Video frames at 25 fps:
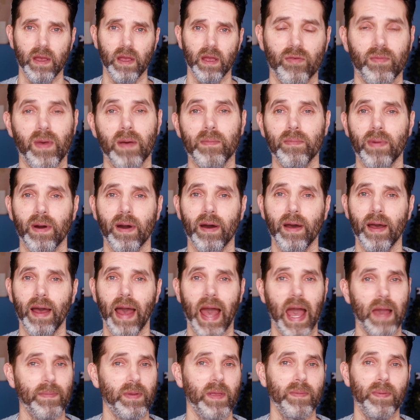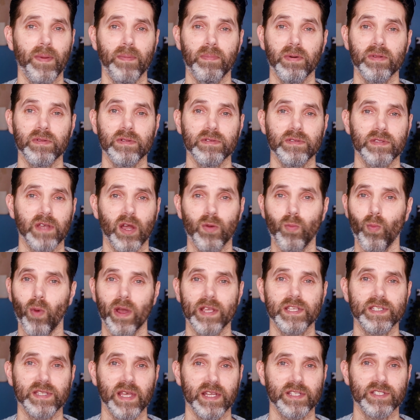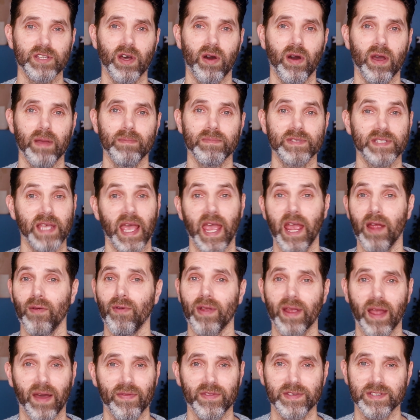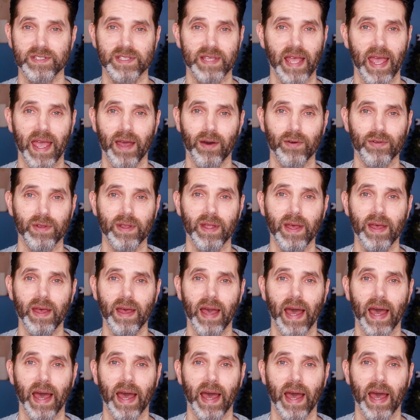Remember, happy people don't waste their time tearing others down,